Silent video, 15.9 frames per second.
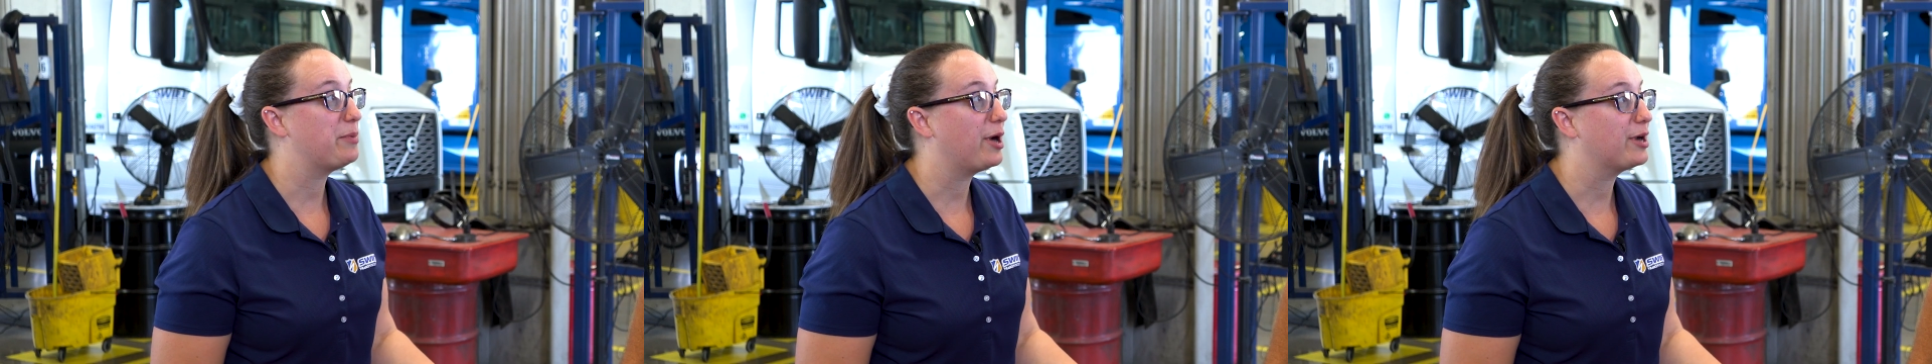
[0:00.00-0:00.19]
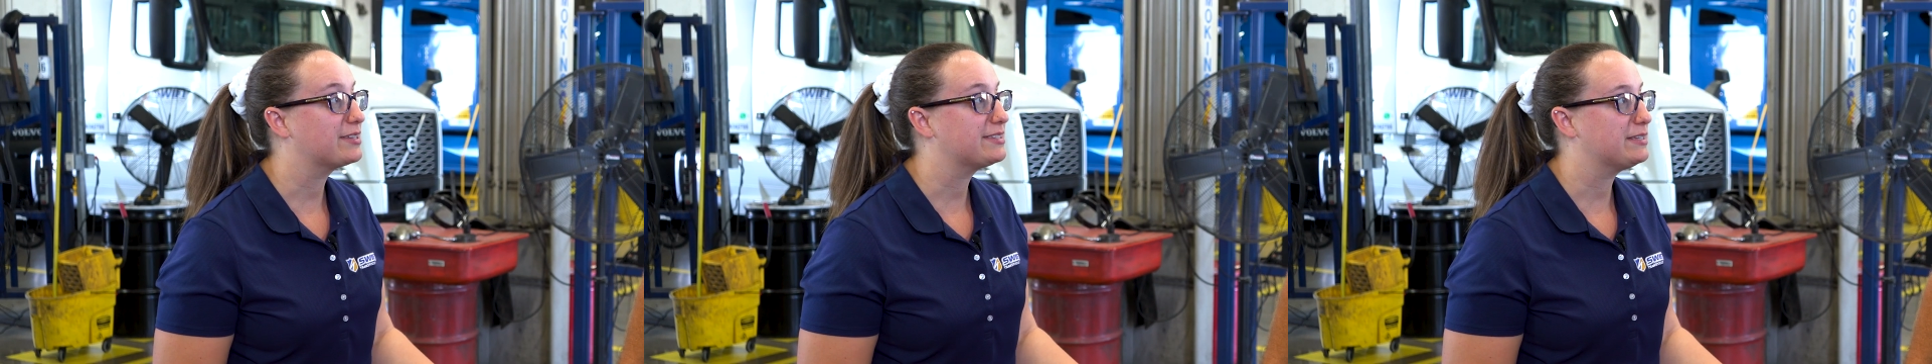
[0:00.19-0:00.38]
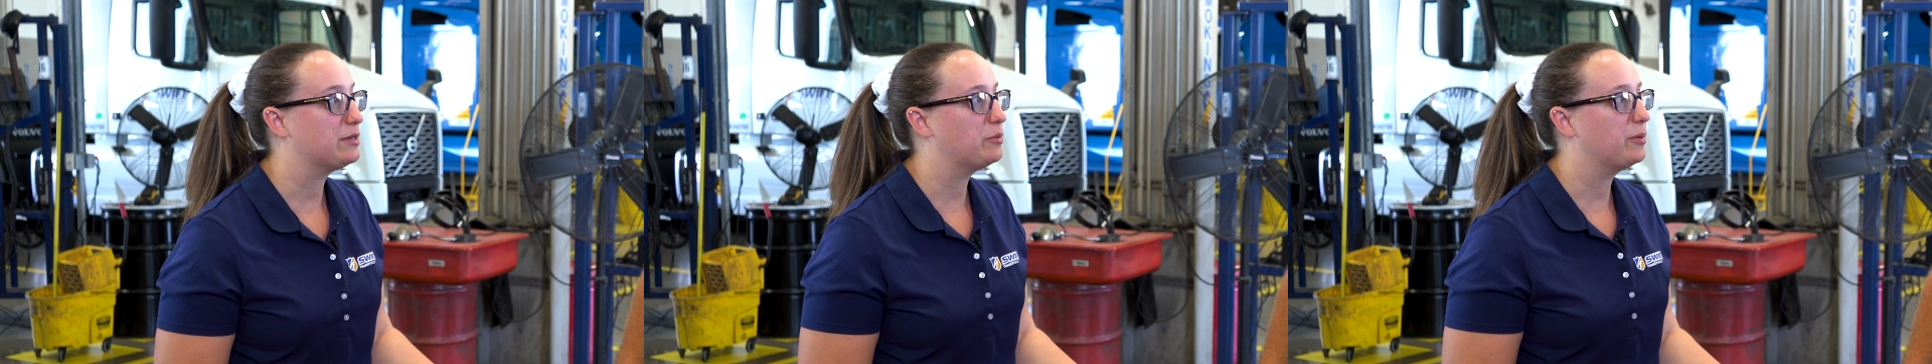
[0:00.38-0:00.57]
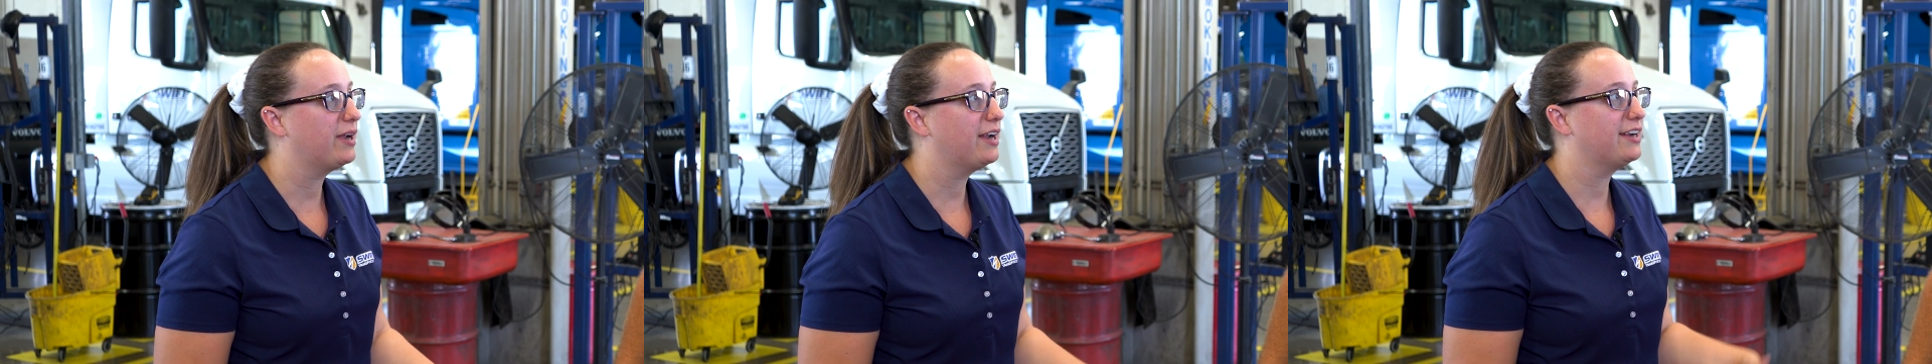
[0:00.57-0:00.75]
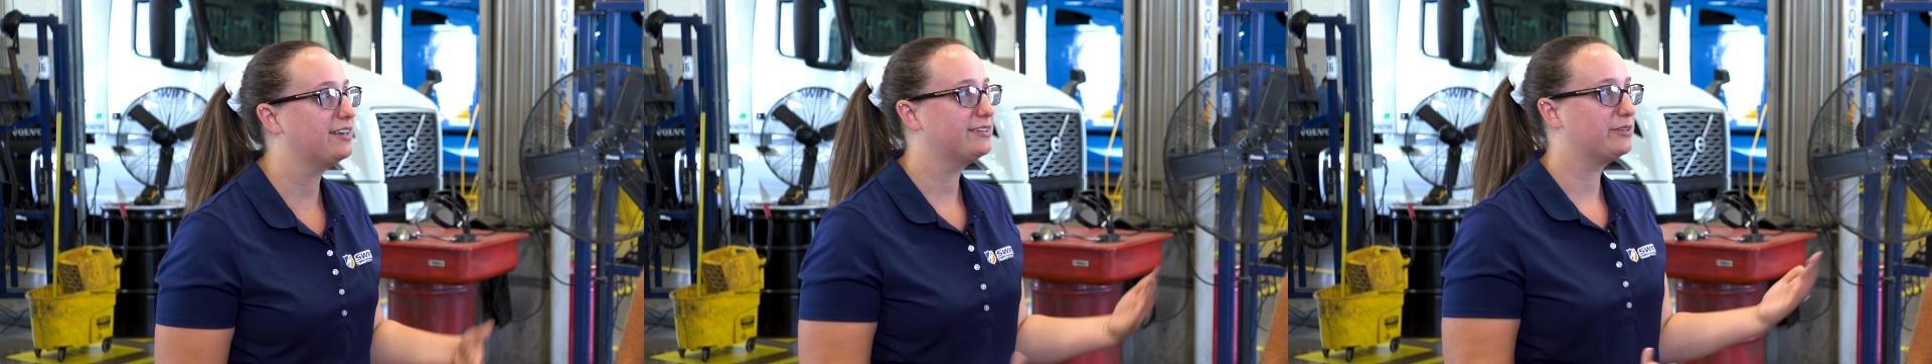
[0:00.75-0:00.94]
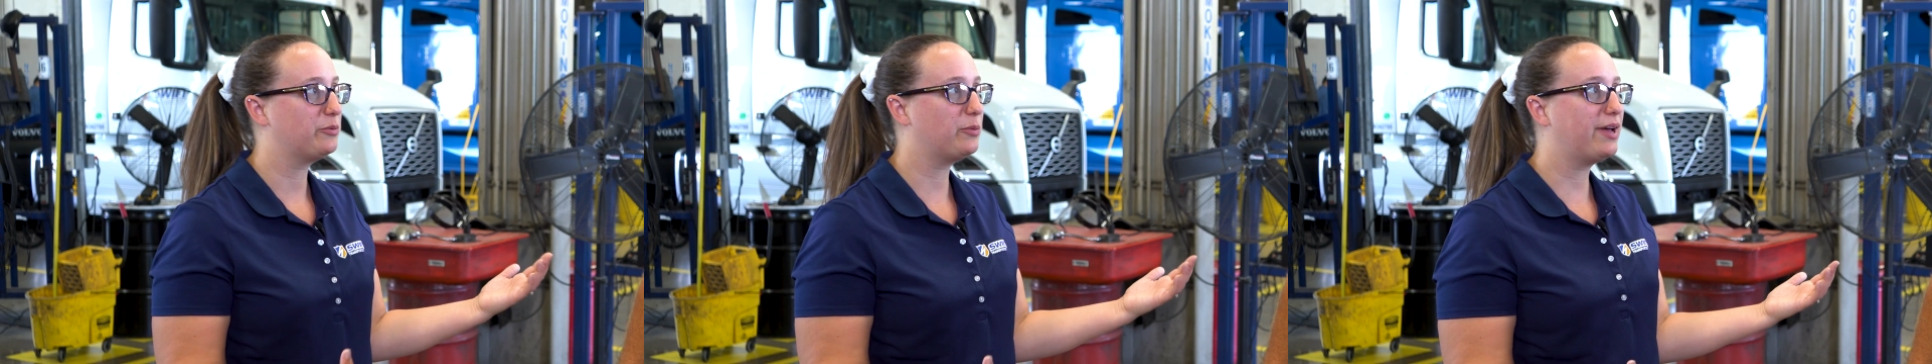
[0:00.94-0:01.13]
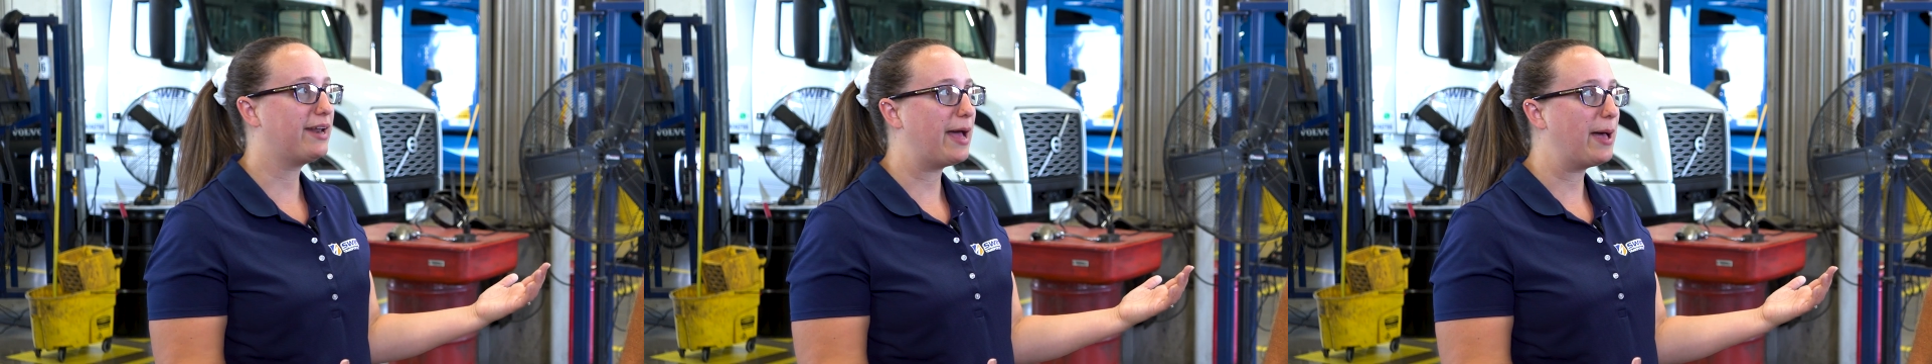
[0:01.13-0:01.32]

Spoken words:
park somewhere, what